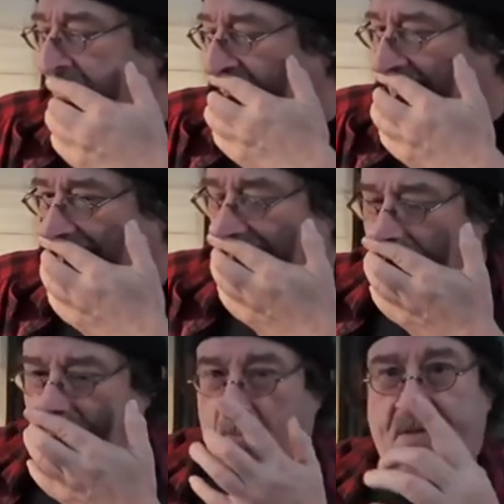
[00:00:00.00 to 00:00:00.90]

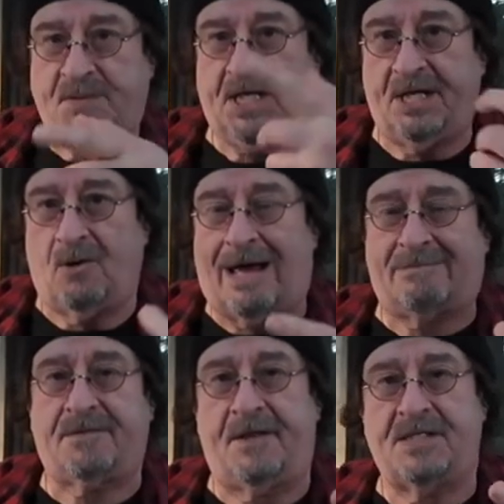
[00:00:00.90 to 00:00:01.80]
Um, there'll be video
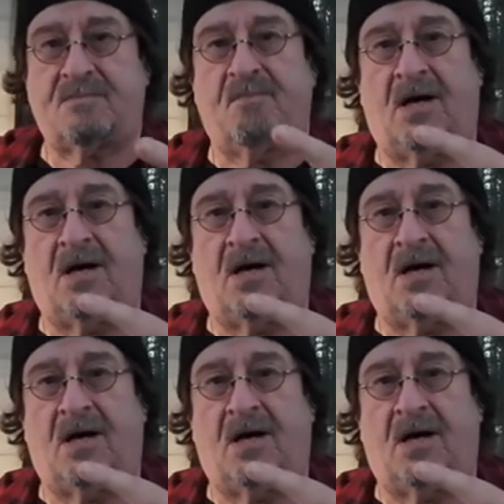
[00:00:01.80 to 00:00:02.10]
after this,